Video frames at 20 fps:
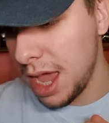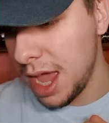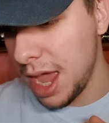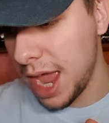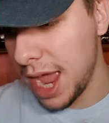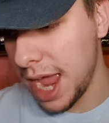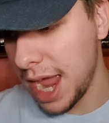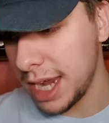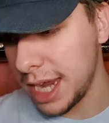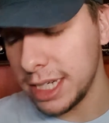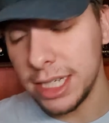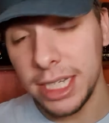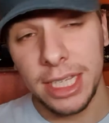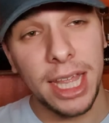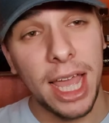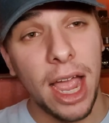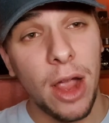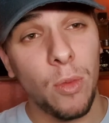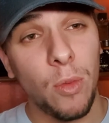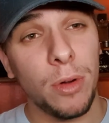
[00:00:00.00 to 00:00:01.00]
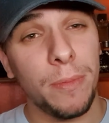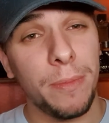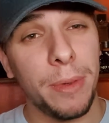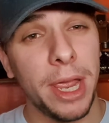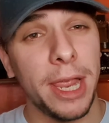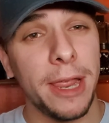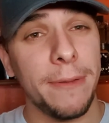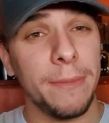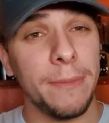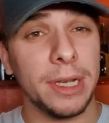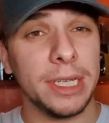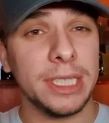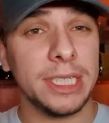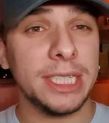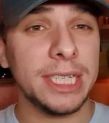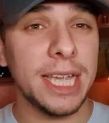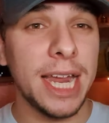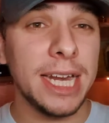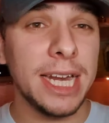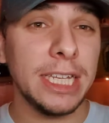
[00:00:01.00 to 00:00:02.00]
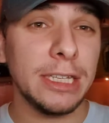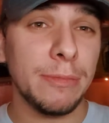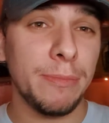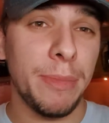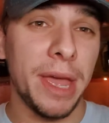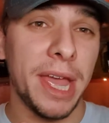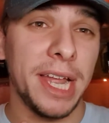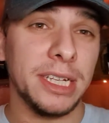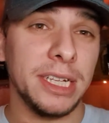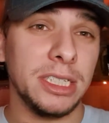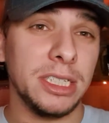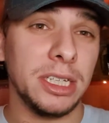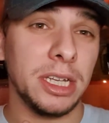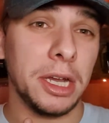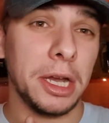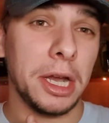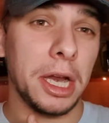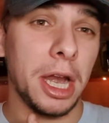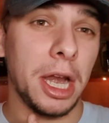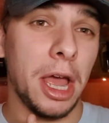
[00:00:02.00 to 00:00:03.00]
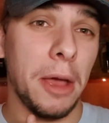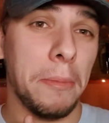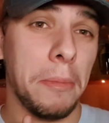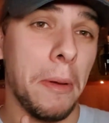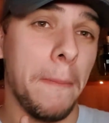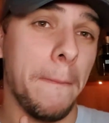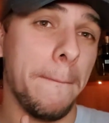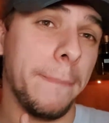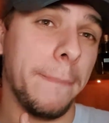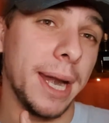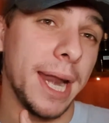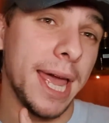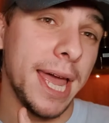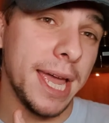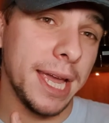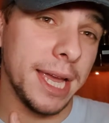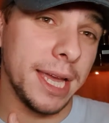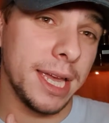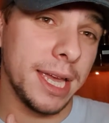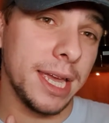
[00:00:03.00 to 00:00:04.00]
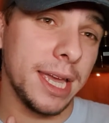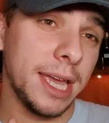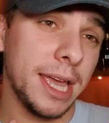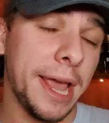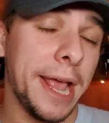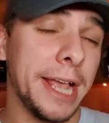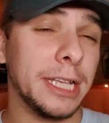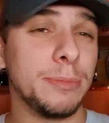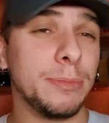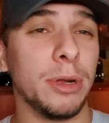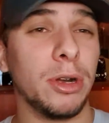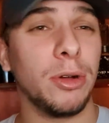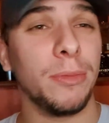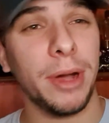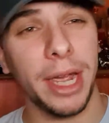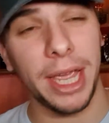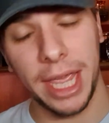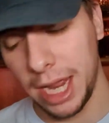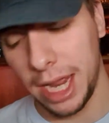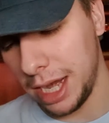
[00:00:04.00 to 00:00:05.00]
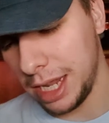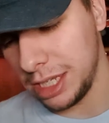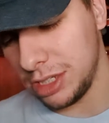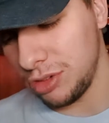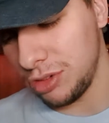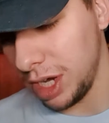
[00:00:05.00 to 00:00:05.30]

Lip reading: And that would be Mercedes-Benz Club Black. It's been on my hit list for a